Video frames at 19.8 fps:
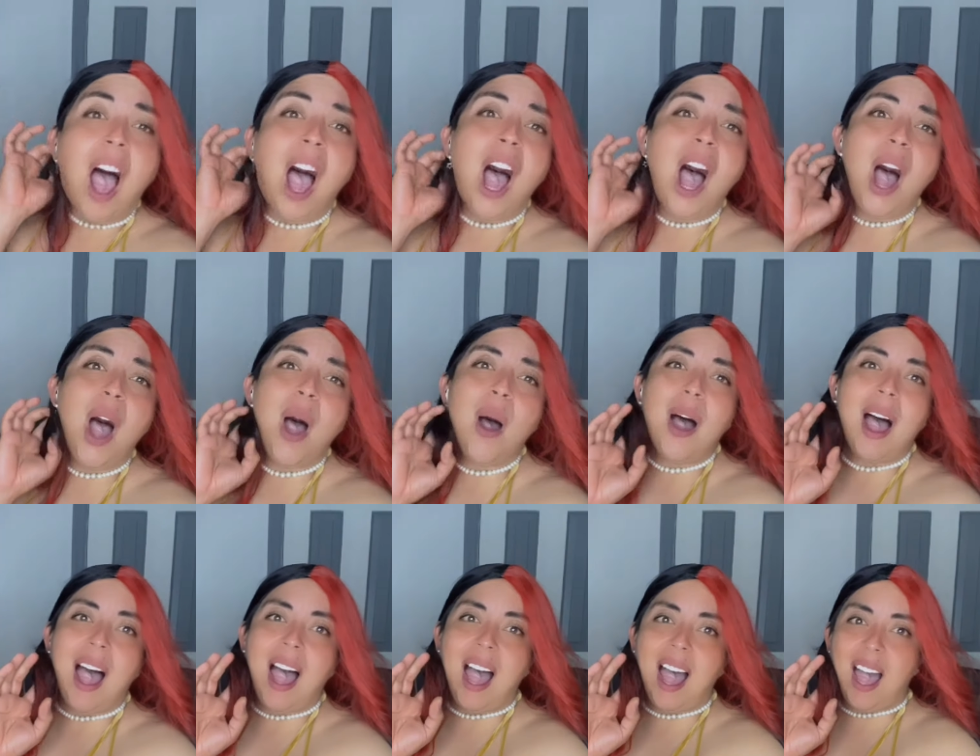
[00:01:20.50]

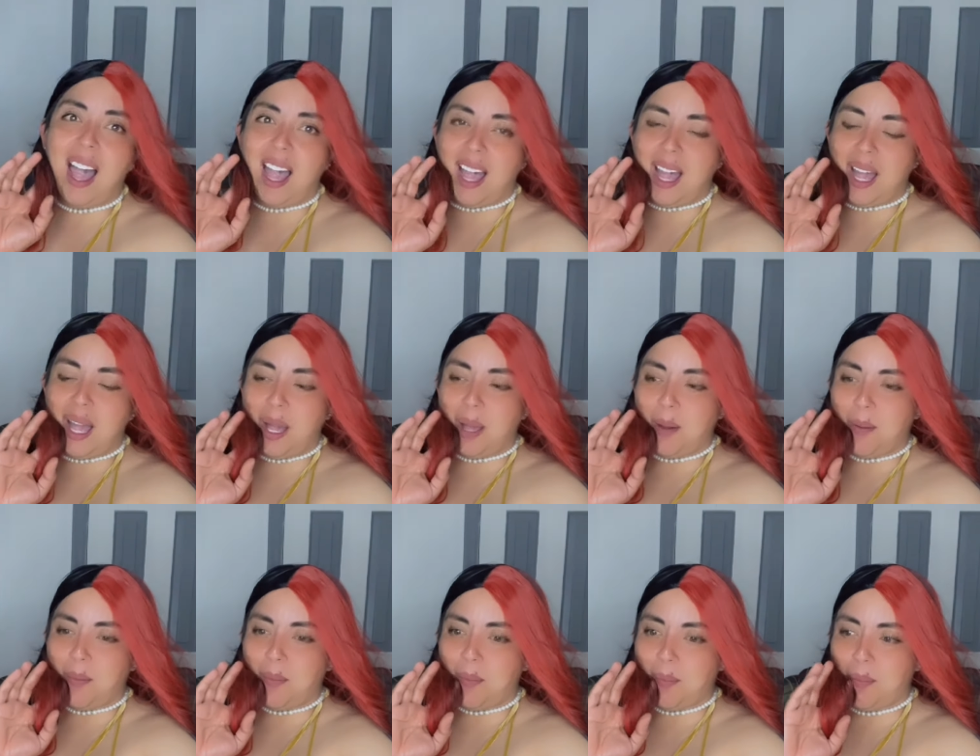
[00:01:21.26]
Oh,
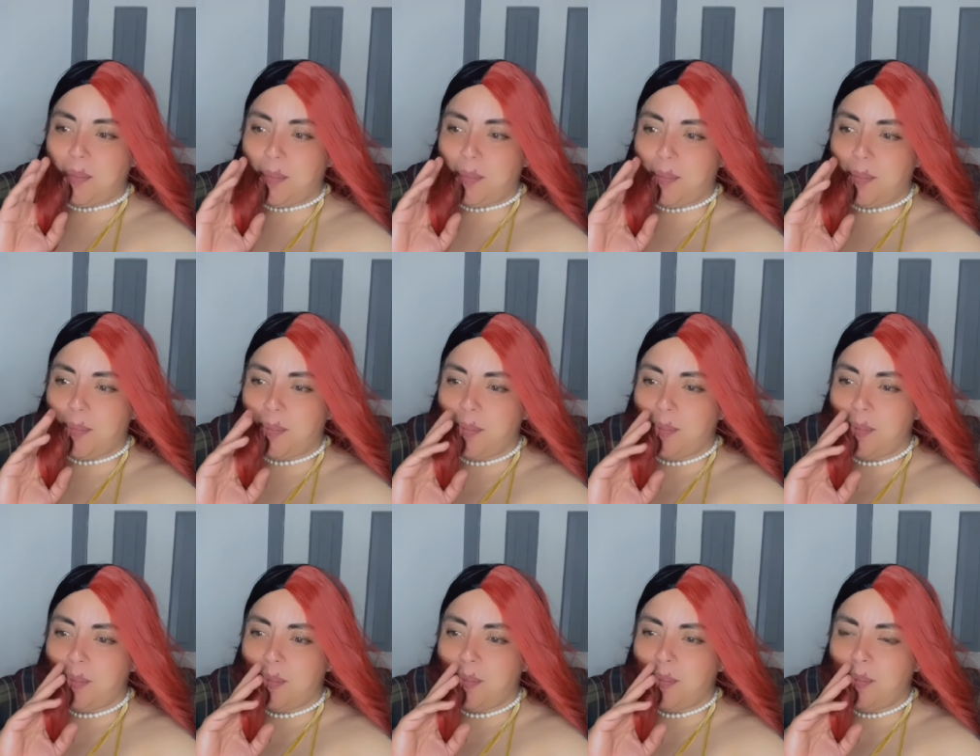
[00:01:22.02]

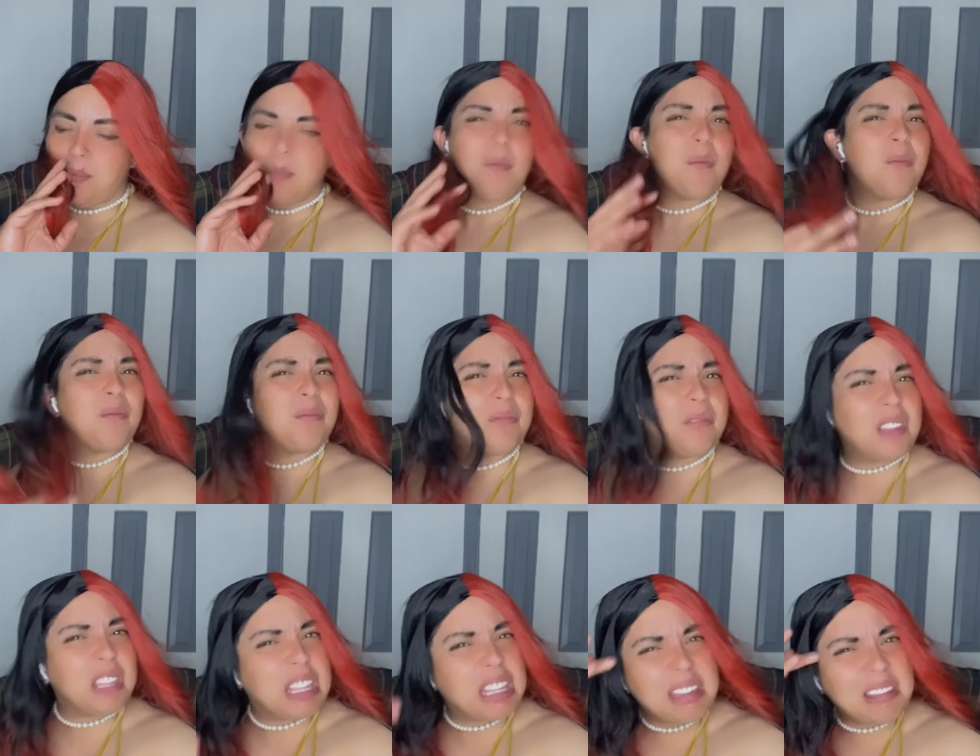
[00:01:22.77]
um,
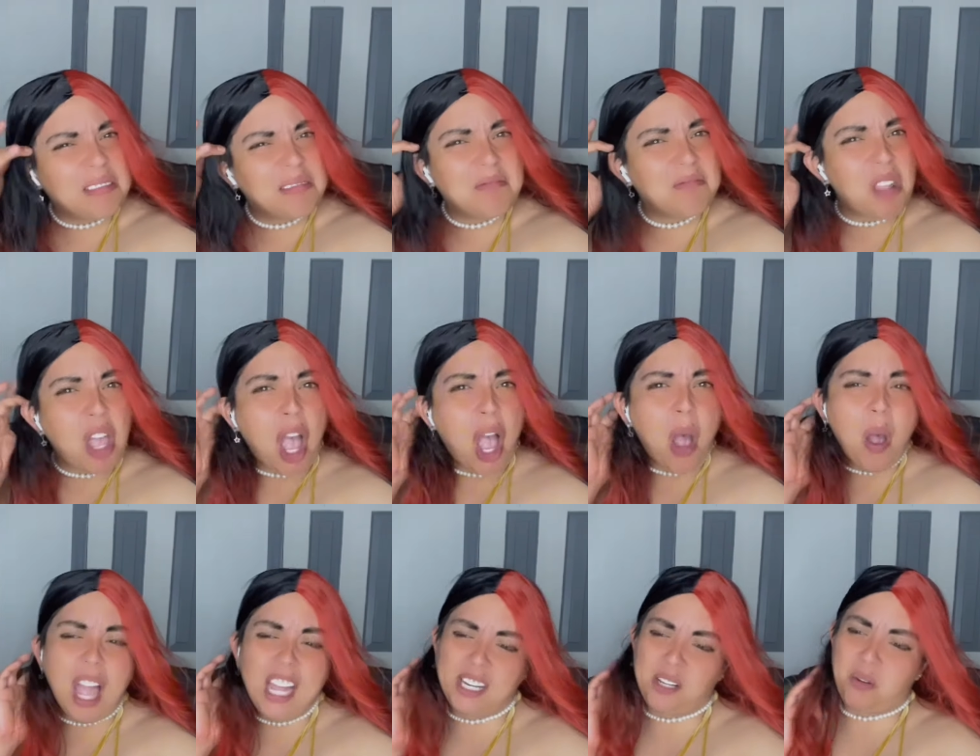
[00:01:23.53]
no,
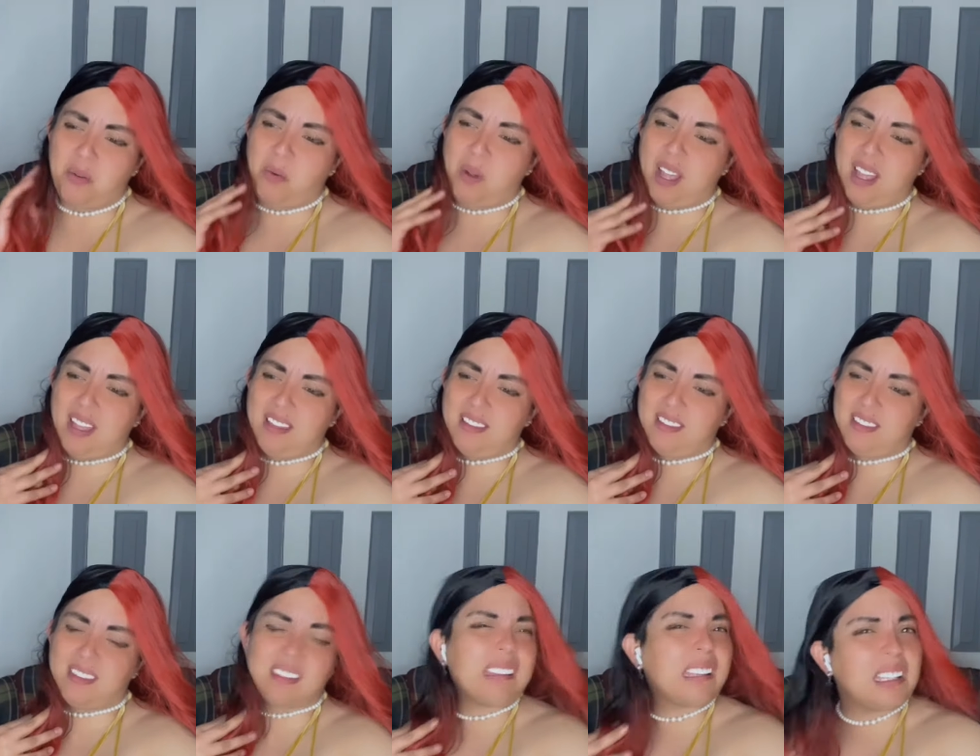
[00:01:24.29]
I don't want
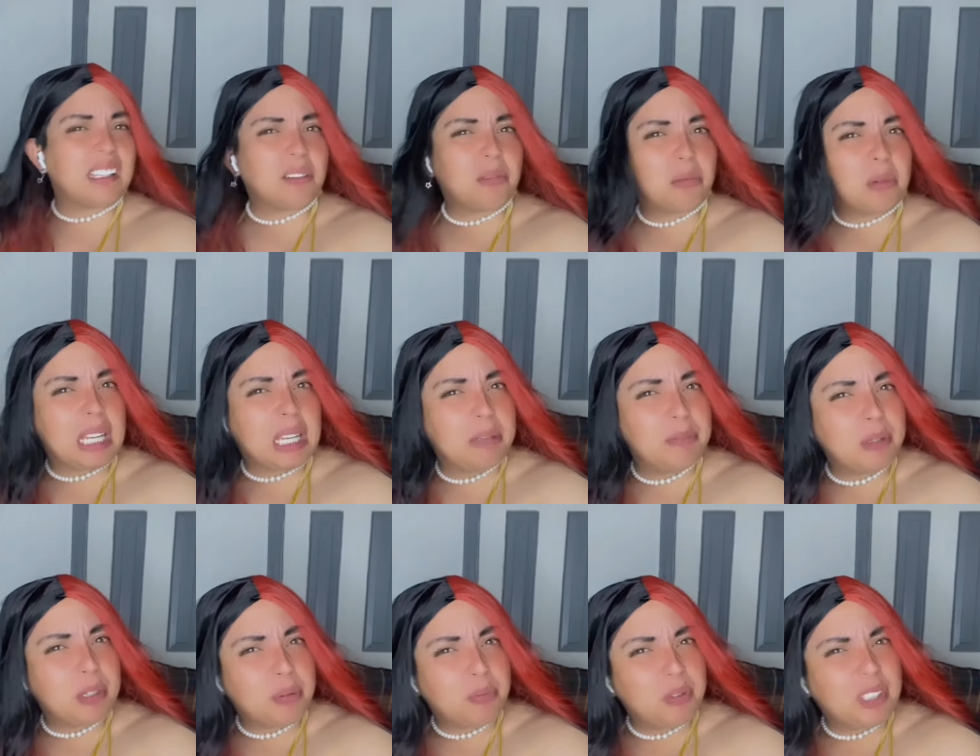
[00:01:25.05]

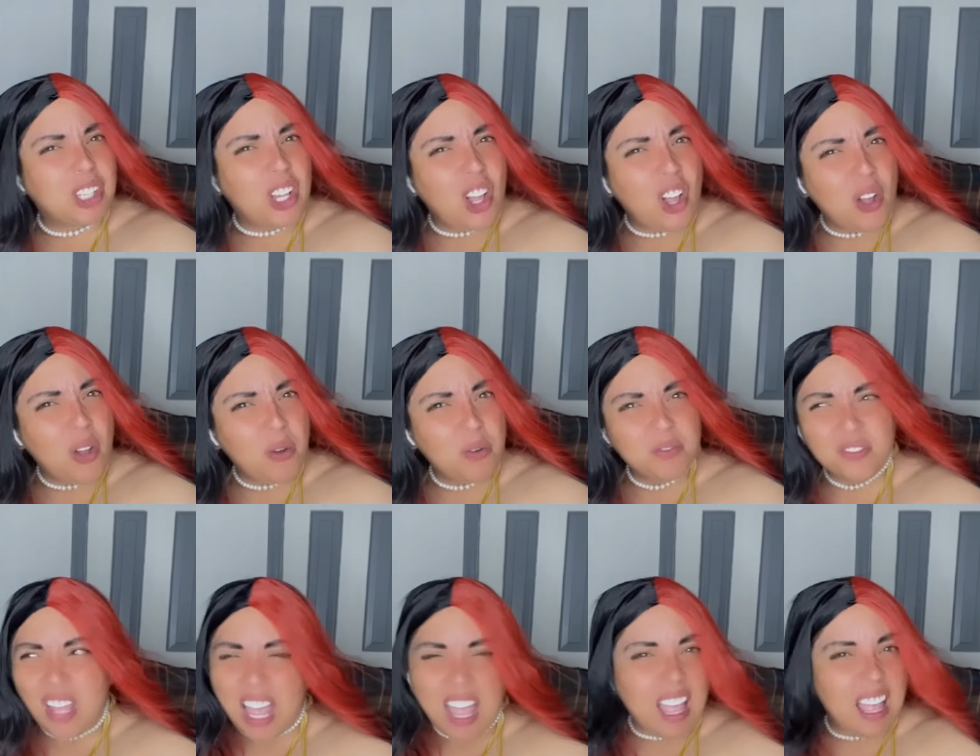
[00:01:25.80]
crypto. crystal
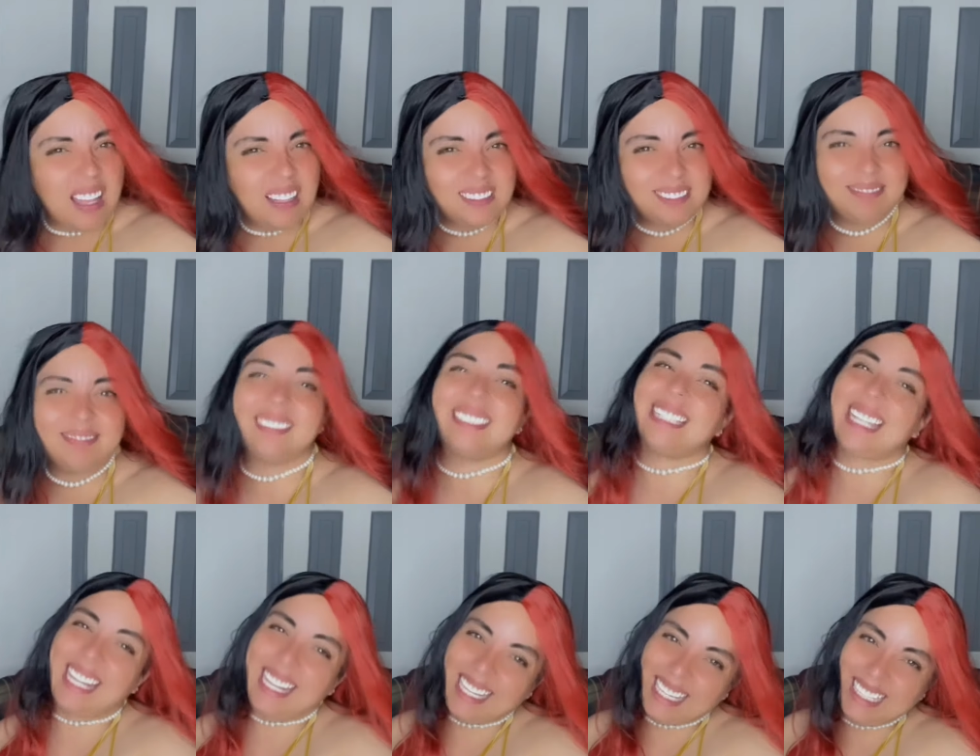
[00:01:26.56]
that.
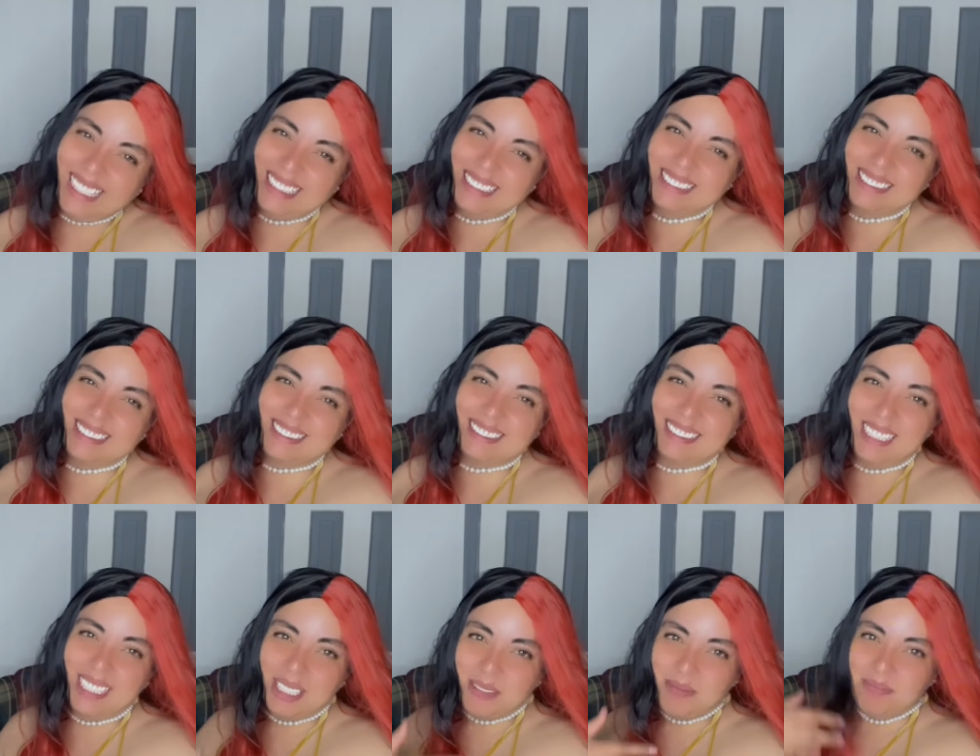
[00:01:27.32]

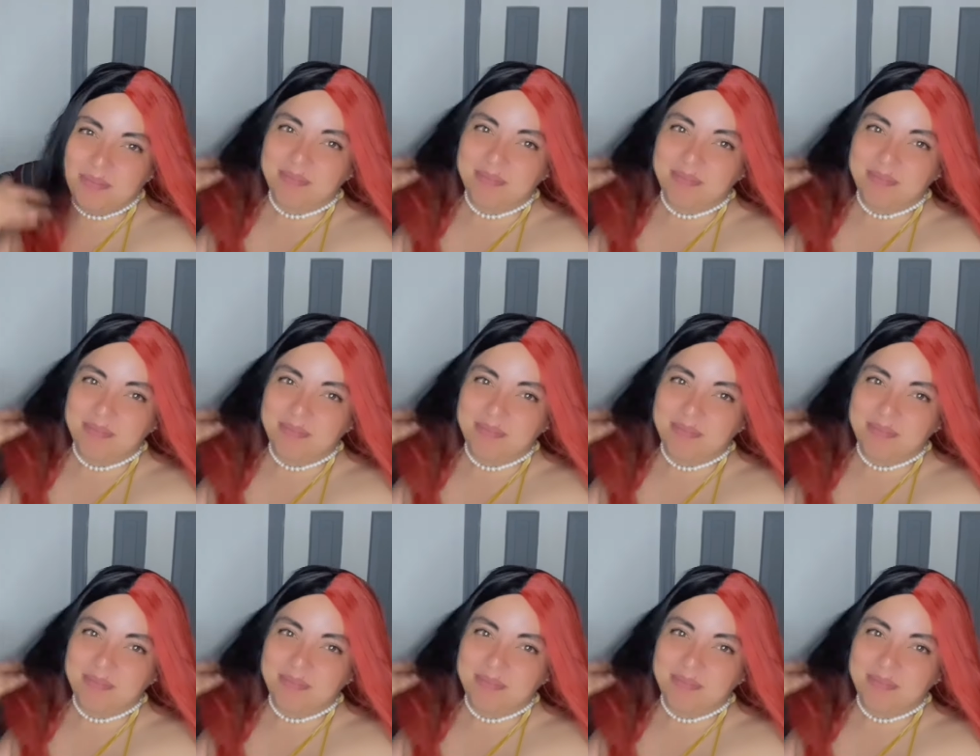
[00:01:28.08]
Thanks.